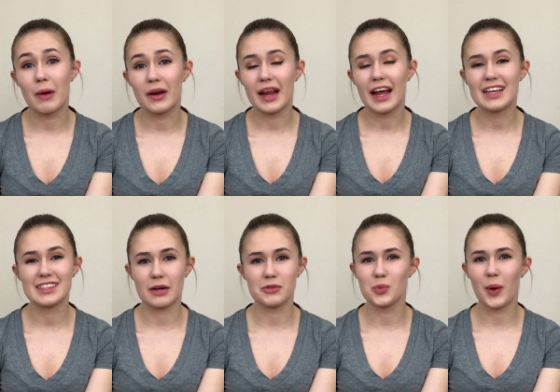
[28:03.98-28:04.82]
Monday because
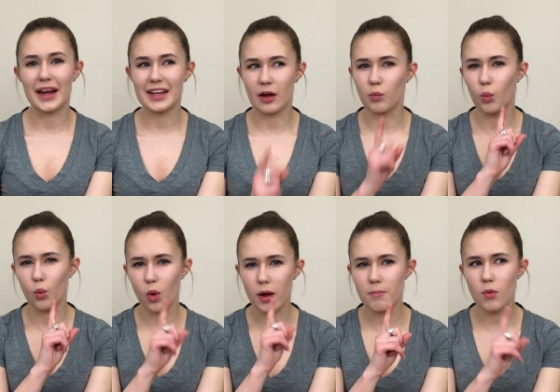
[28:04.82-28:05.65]
I was waiting on
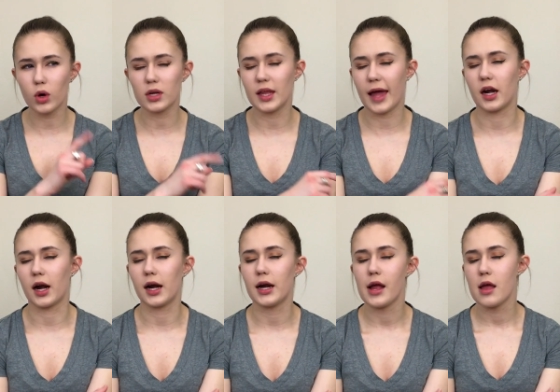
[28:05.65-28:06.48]
one more
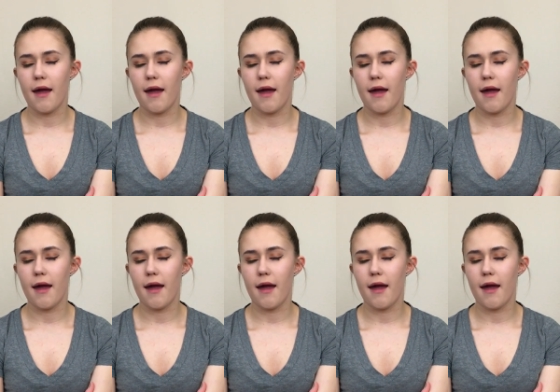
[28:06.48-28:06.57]
letter.